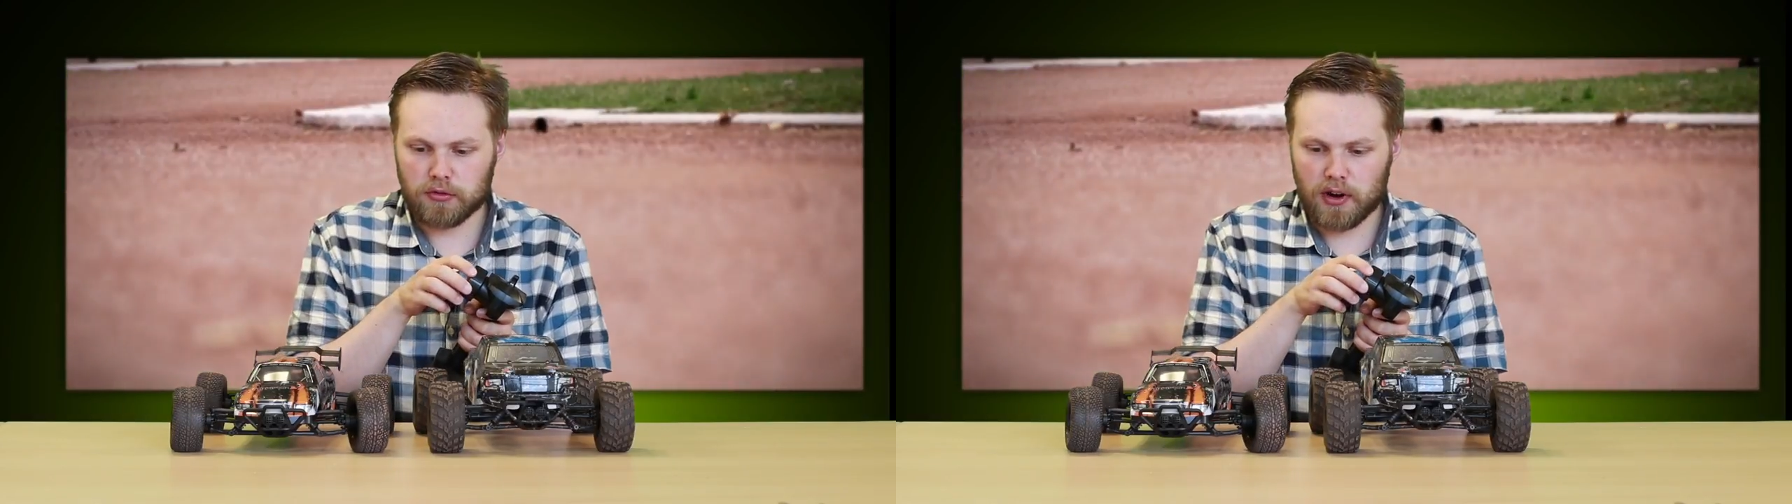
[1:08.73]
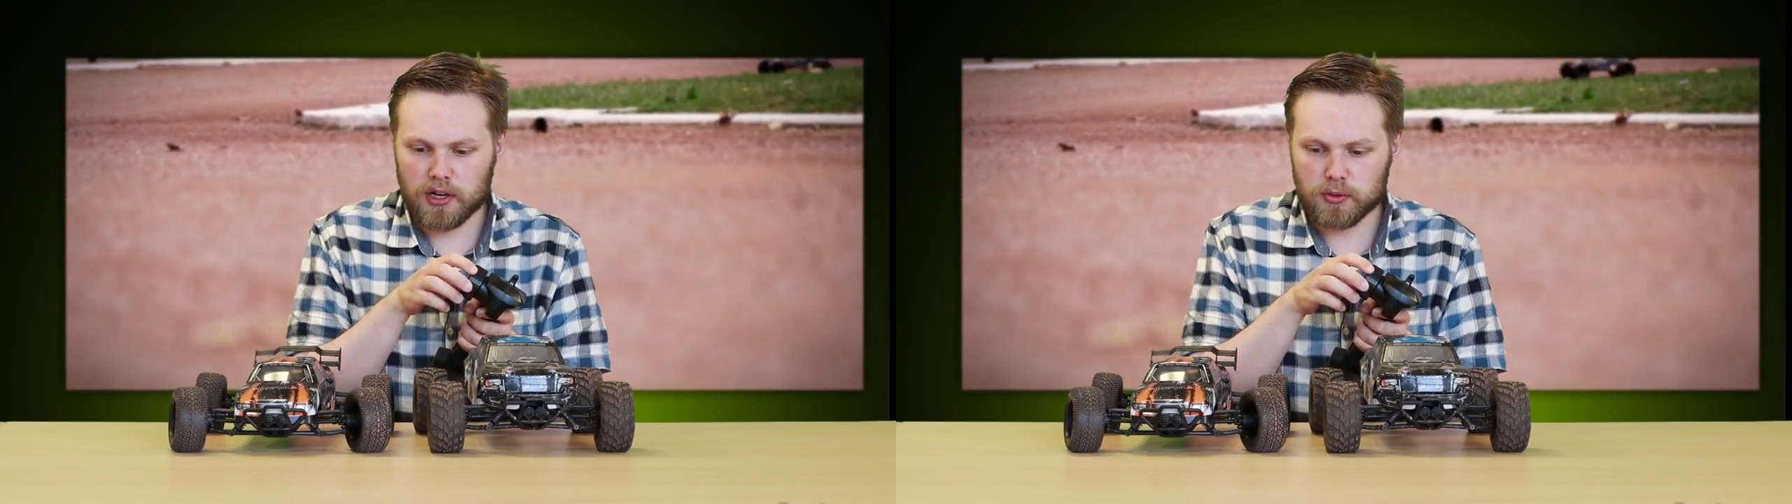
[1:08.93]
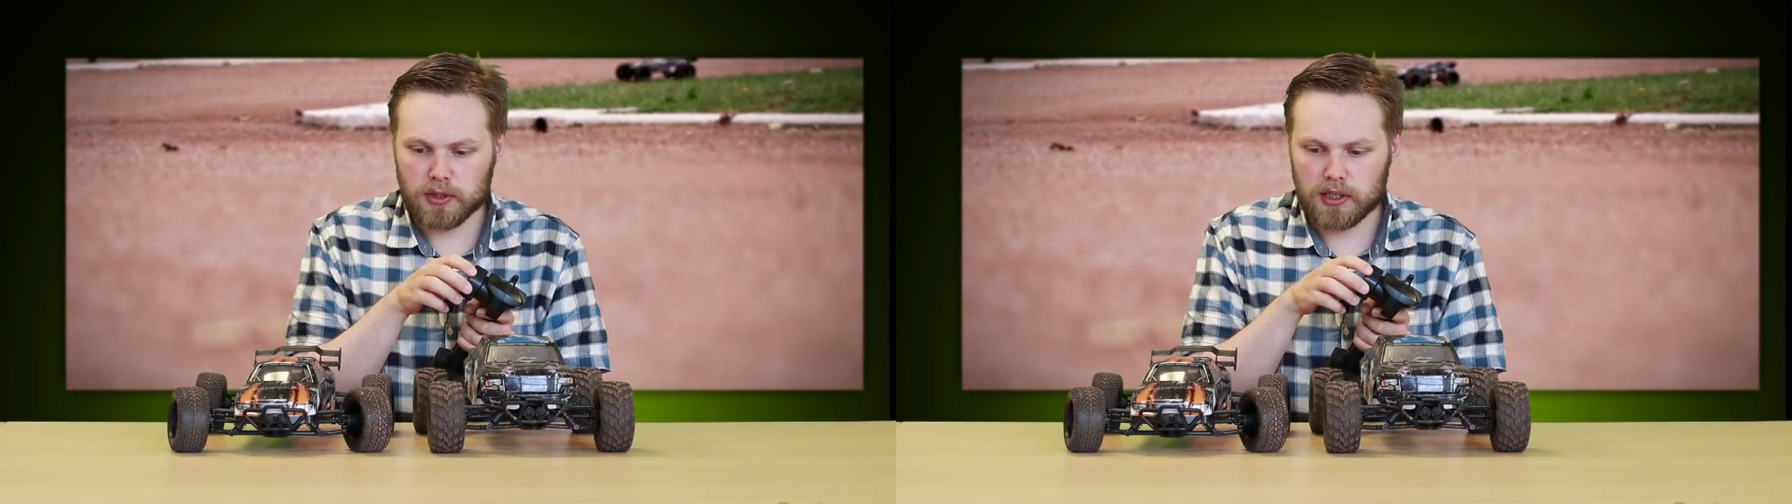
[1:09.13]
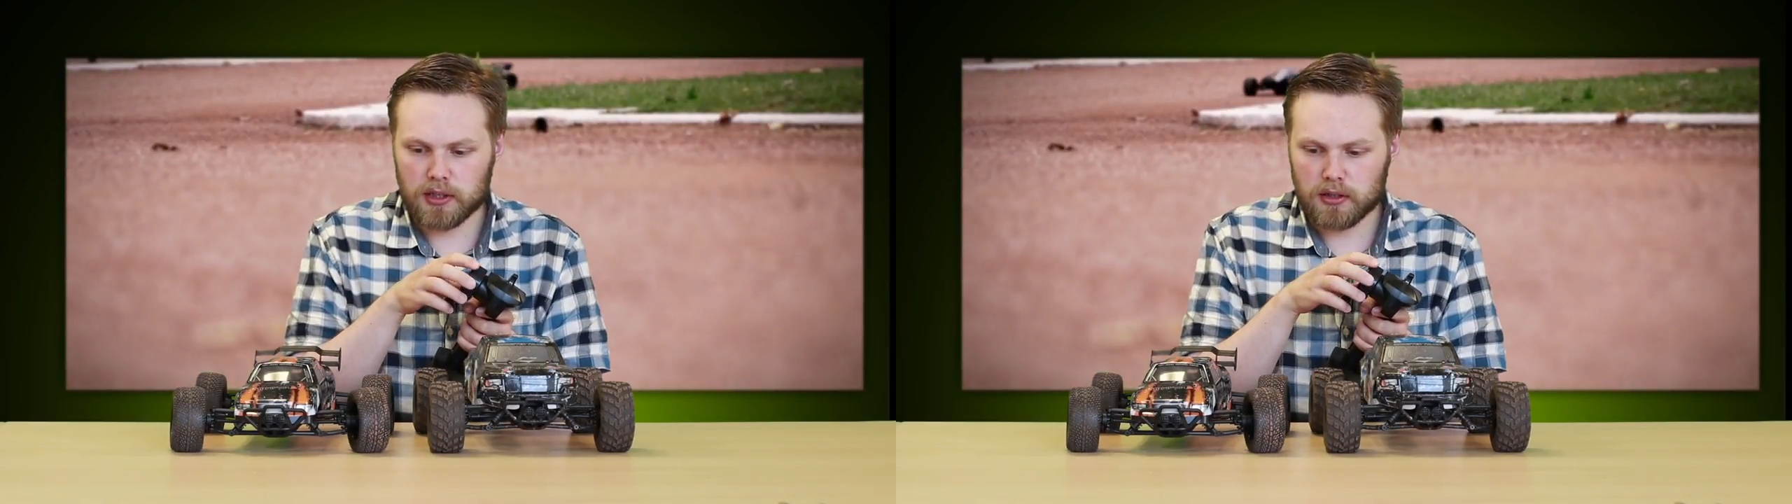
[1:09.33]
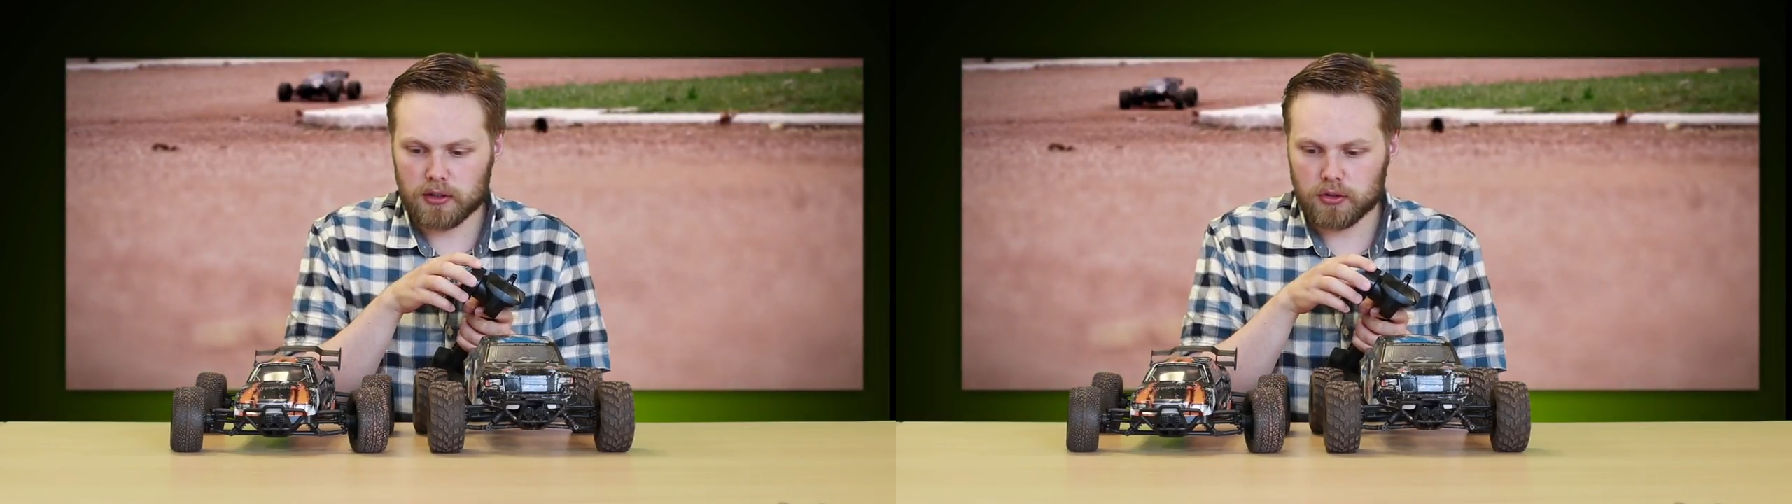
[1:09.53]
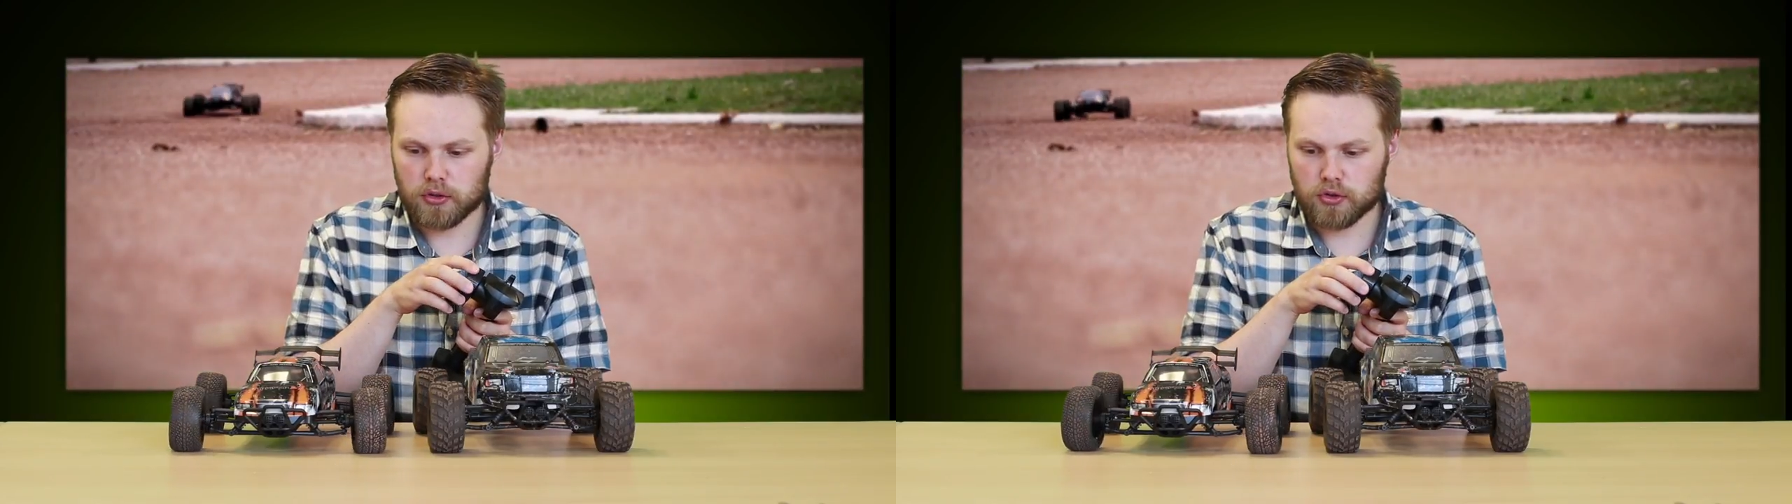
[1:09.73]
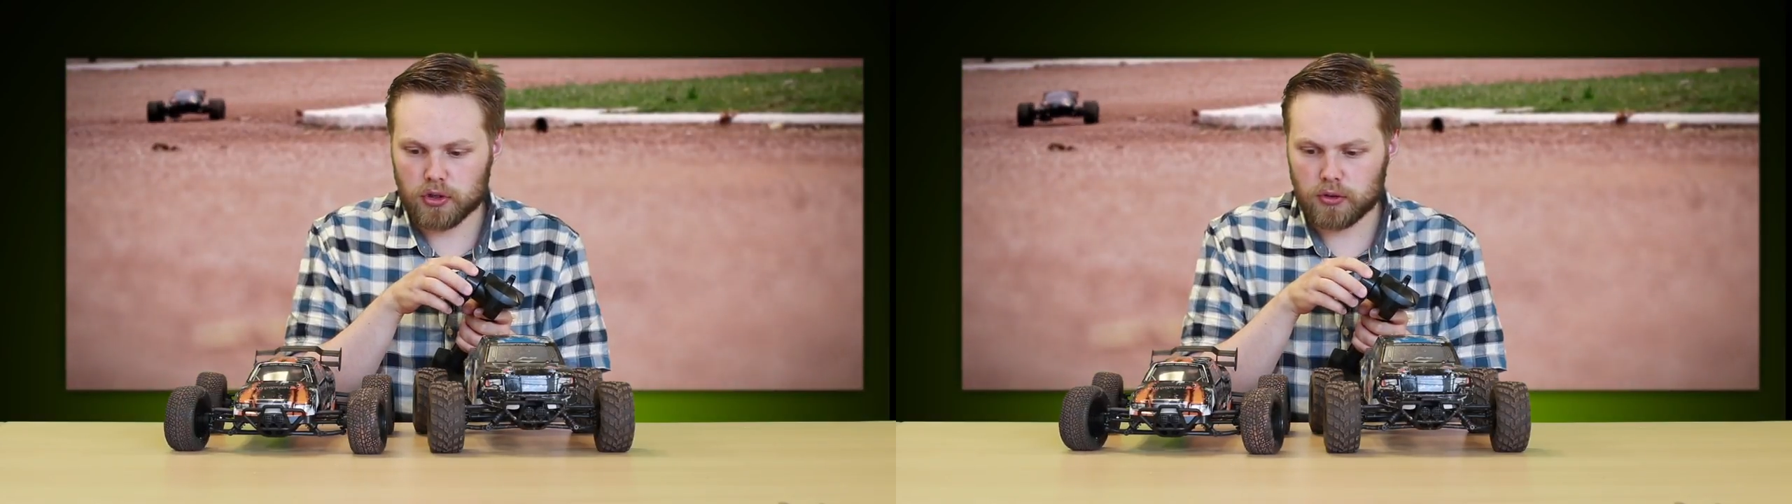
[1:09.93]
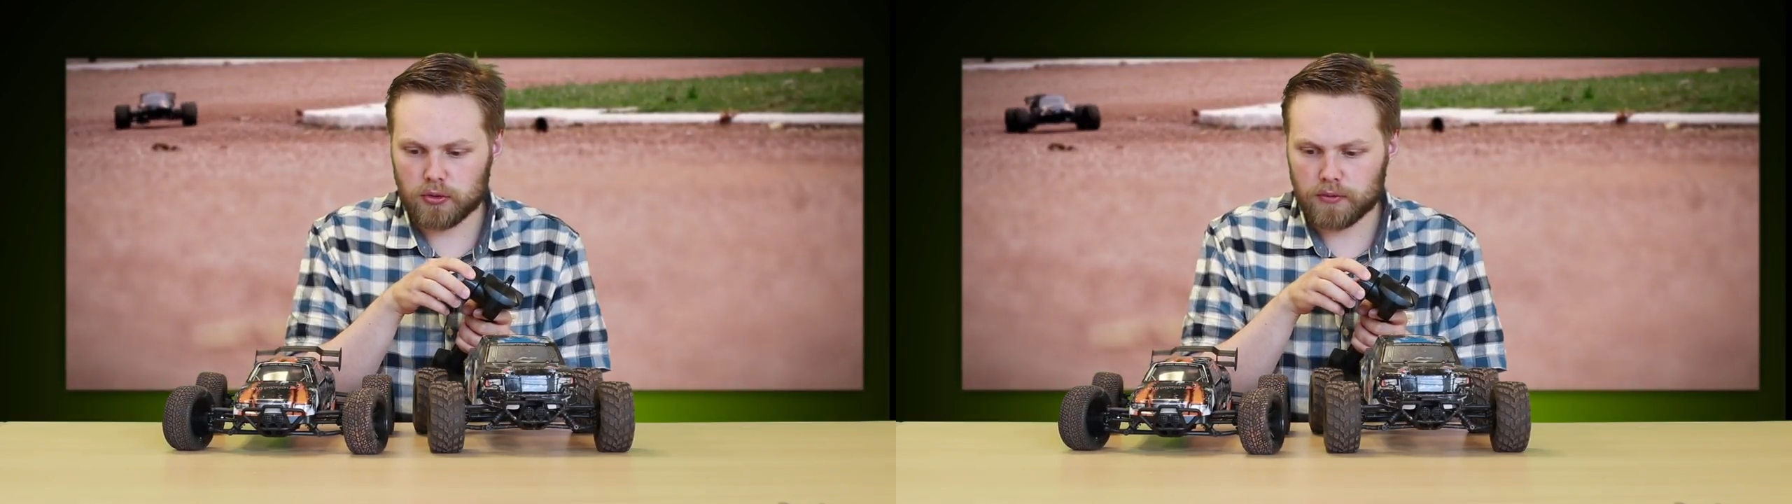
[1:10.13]
gradually
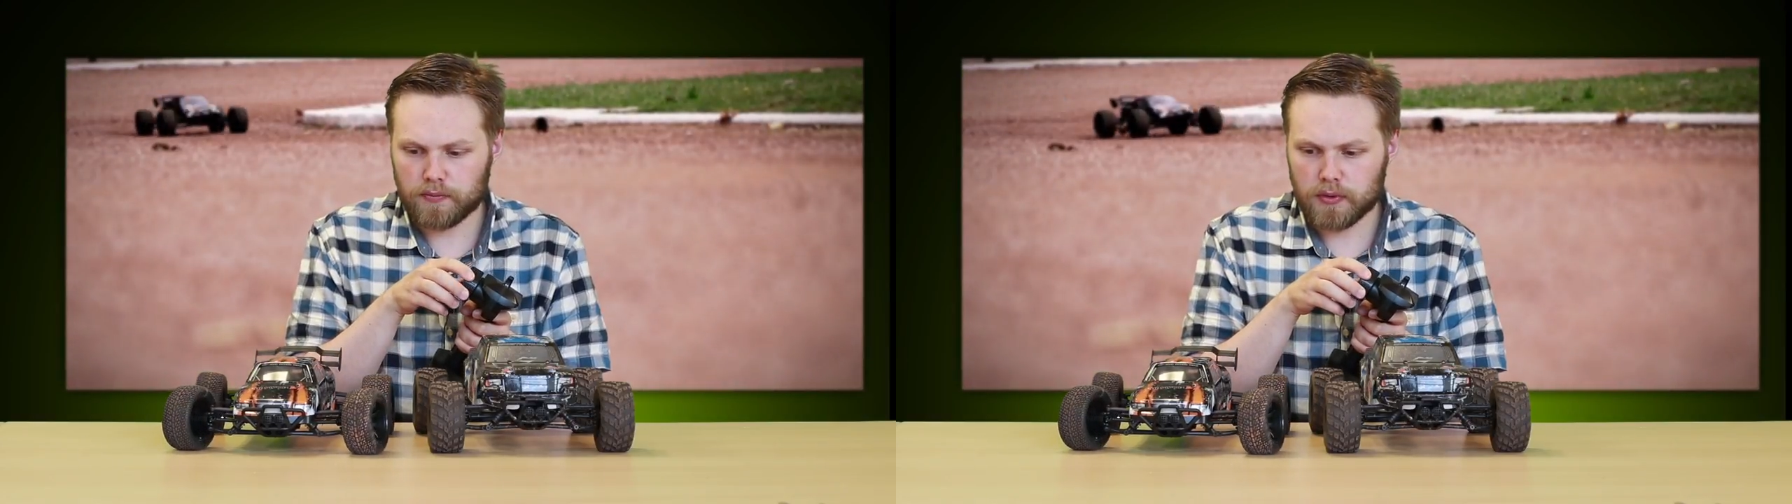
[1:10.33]
controlled